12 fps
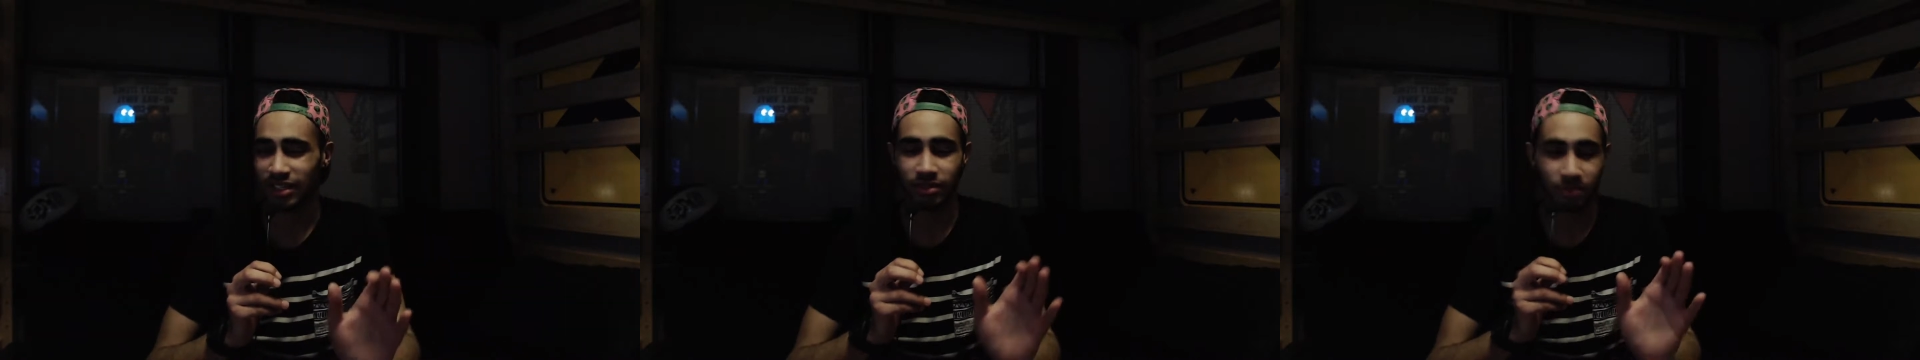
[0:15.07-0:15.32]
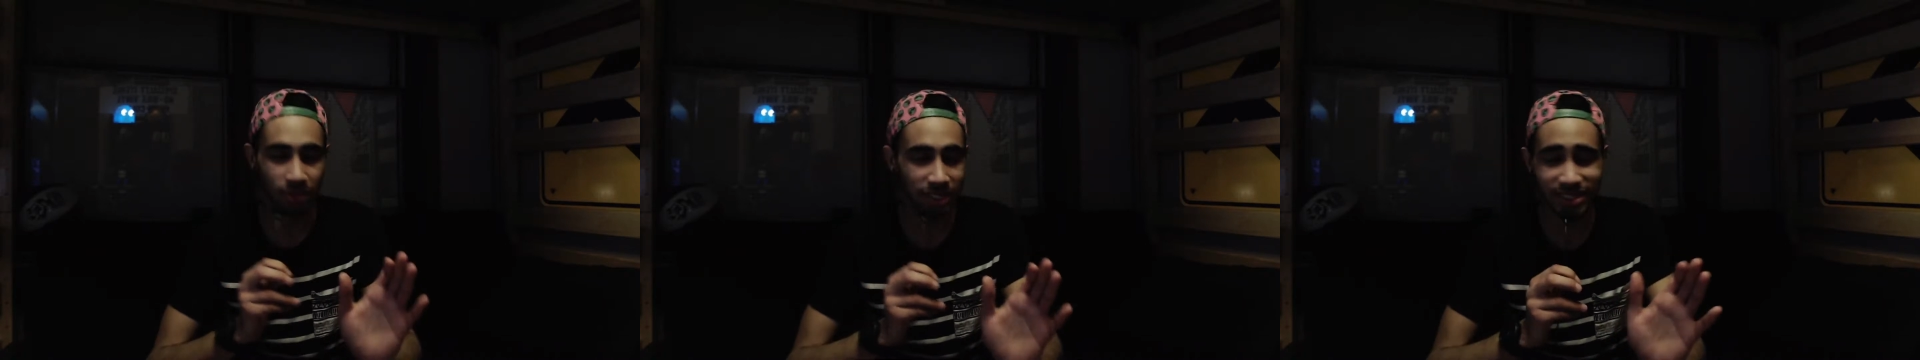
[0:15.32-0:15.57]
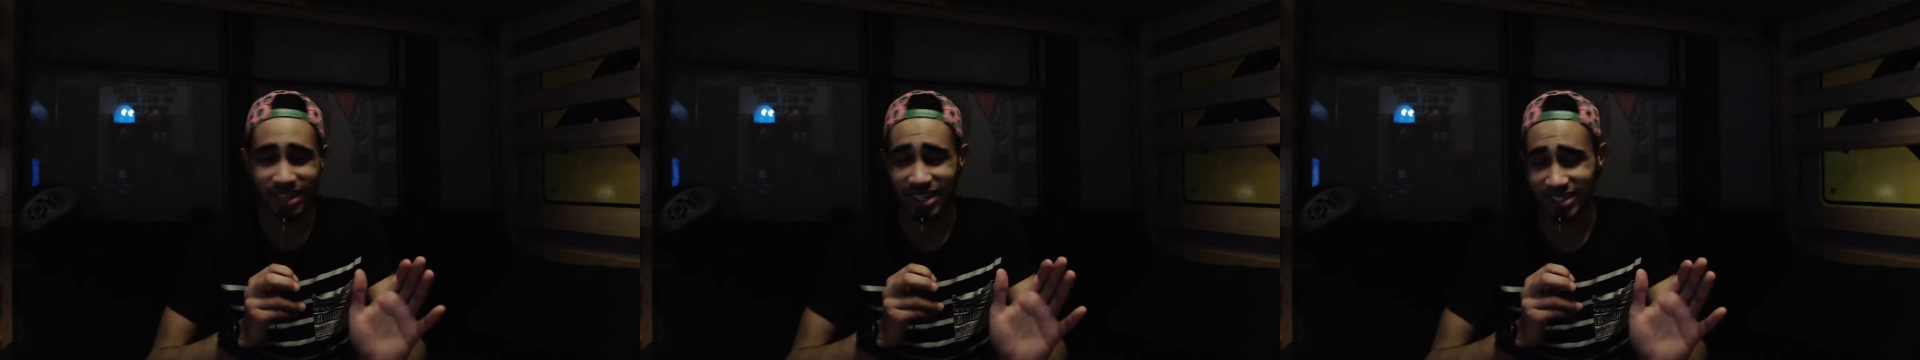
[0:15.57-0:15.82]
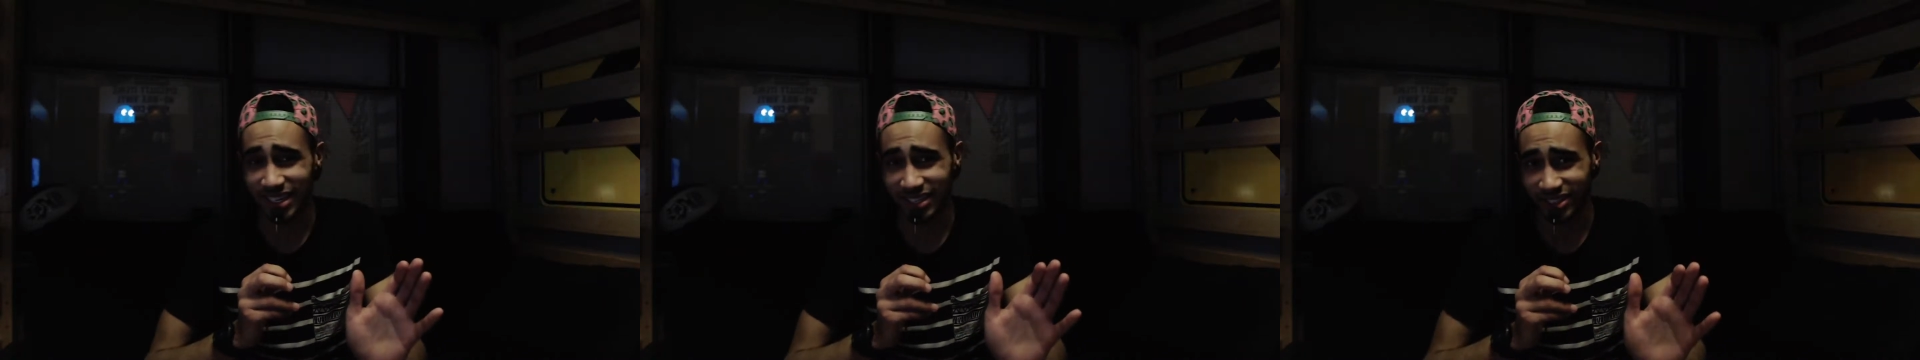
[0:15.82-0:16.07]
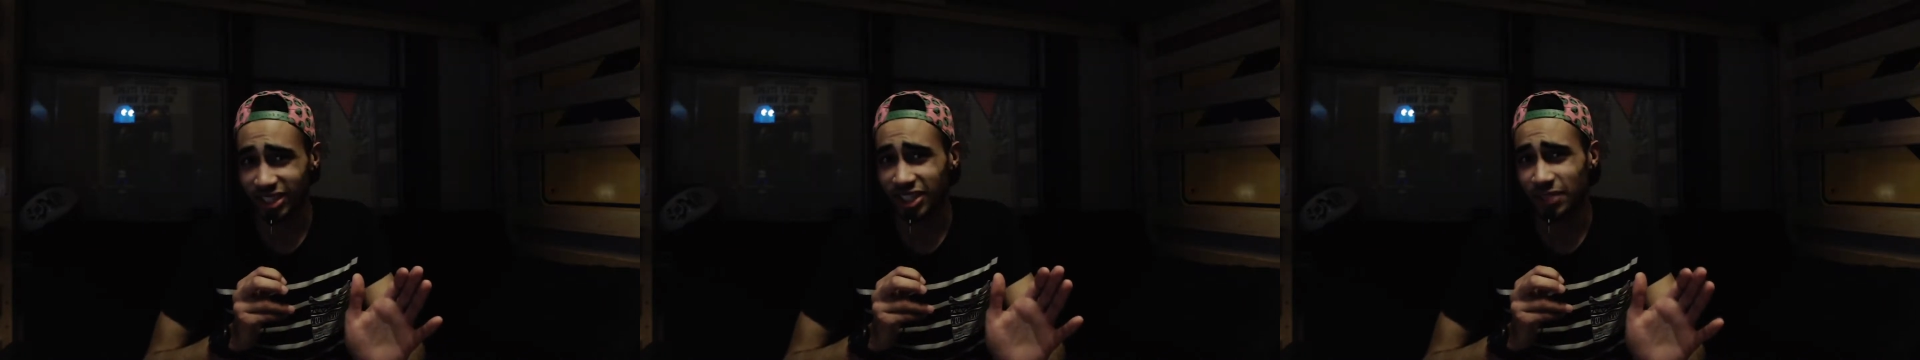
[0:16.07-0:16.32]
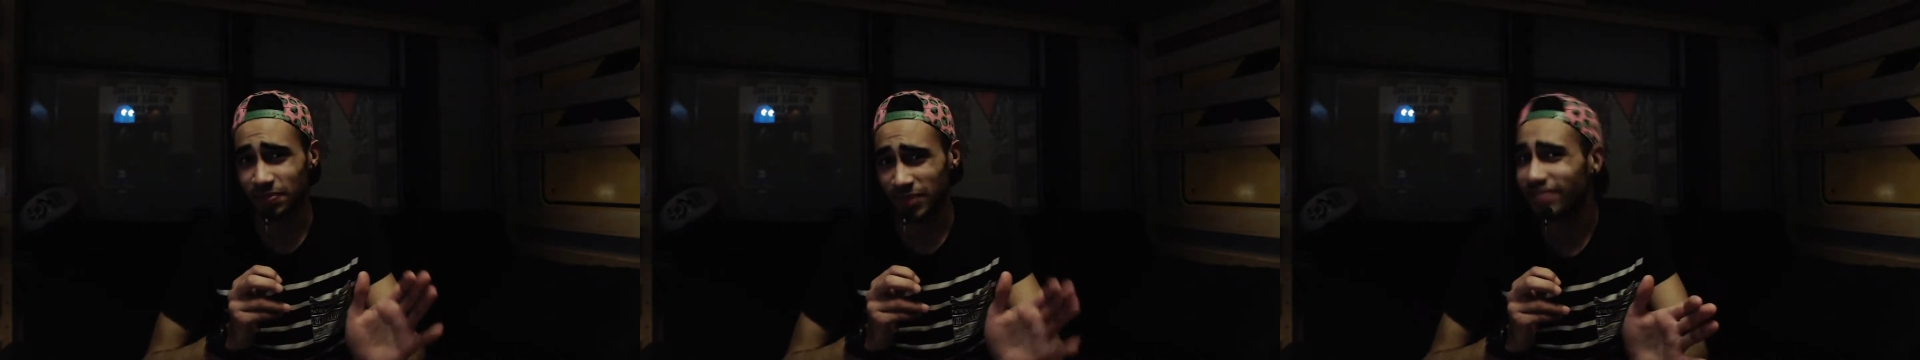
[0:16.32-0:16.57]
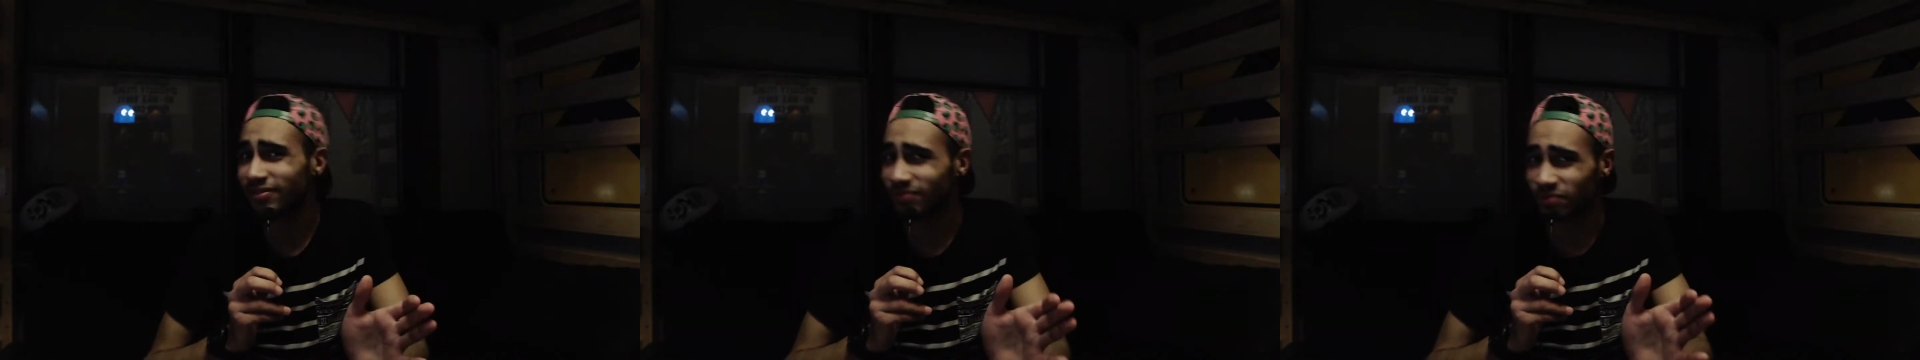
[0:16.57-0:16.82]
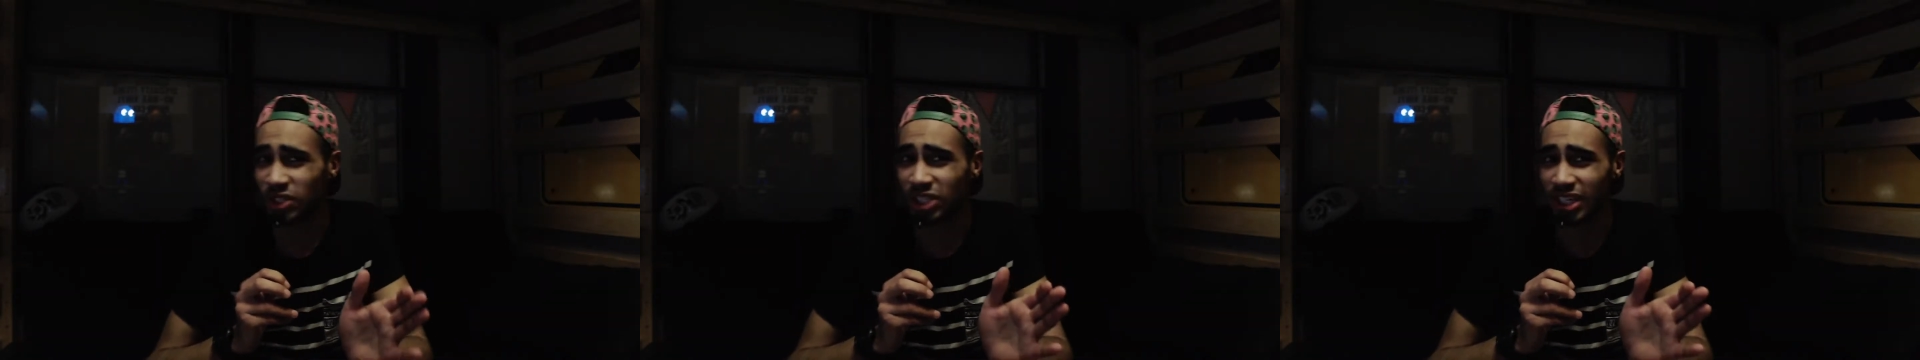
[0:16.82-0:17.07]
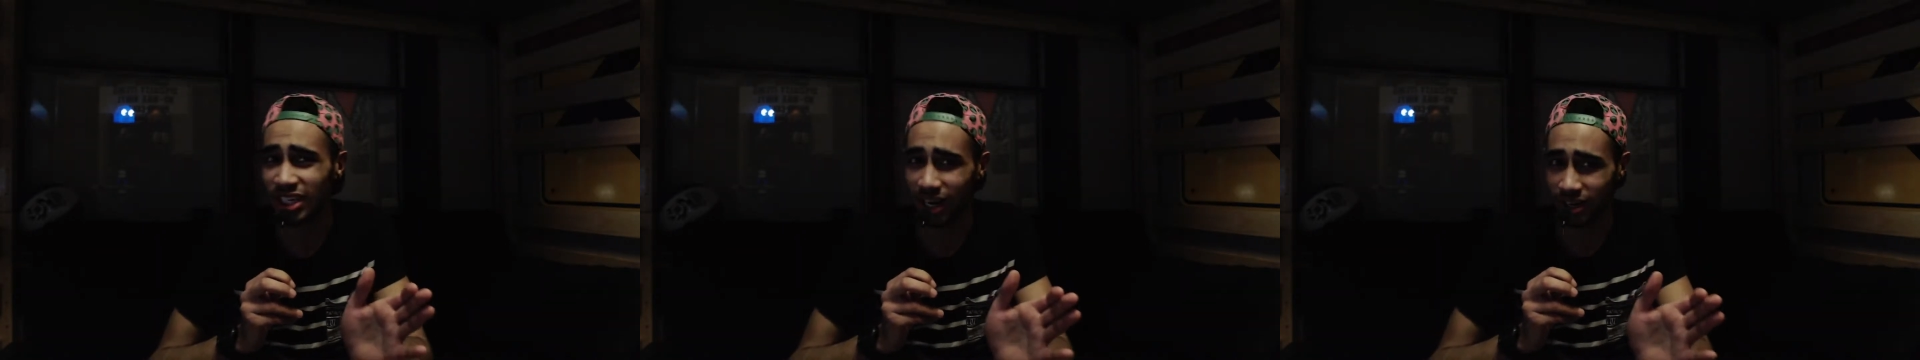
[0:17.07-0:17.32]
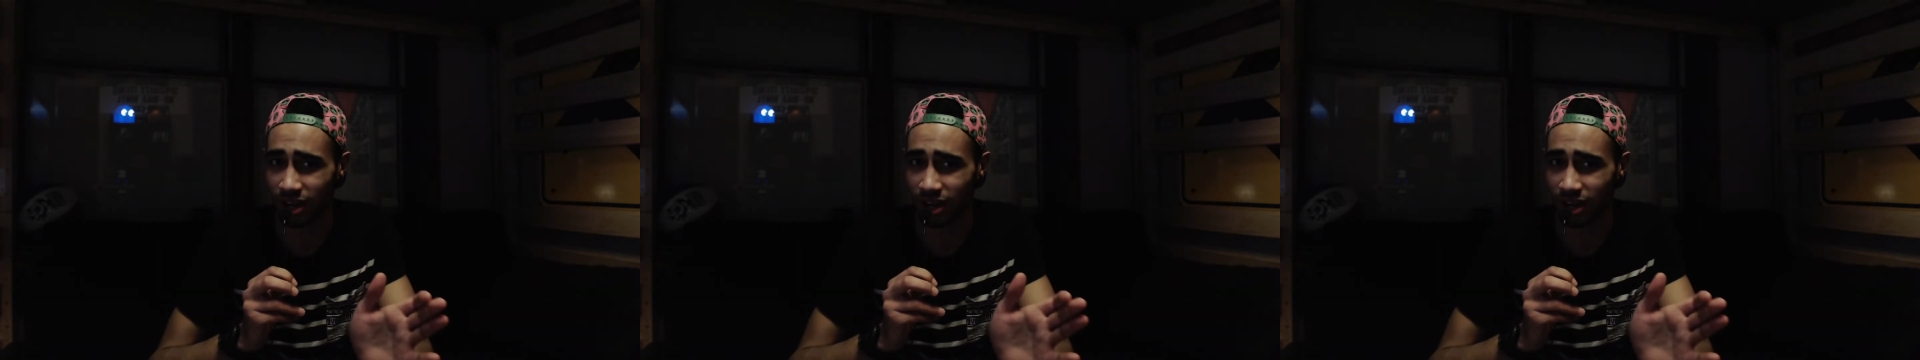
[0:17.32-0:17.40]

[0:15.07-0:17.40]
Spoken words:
let's not say cheat, but cheat on